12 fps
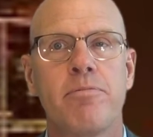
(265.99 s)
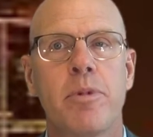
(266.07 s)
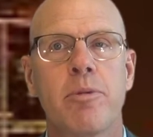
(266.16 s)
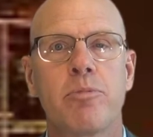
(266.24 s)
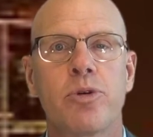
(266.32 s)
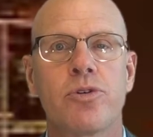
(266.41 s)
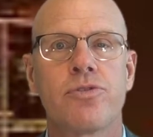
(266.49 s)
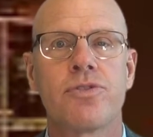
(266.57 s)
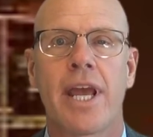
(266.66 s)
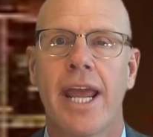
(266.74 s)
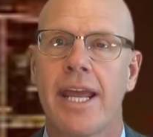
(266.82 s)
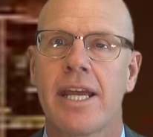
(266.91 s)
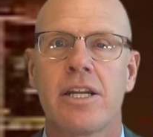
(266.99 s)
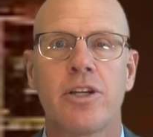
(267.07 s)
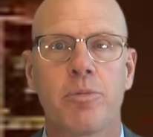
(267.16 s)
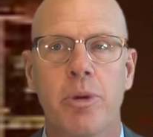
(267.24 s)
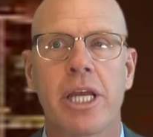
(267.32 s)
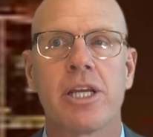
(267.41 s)
members and
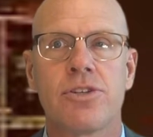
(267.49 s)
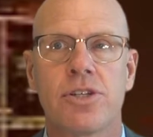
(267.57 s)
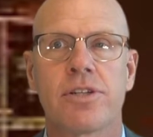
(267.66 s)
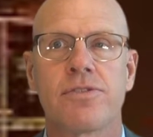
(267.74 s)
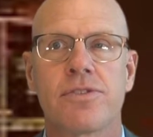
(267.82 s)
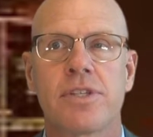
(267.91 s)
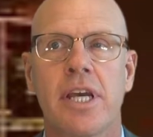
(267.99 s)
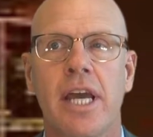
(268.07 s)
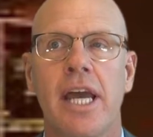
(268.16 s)
your patients.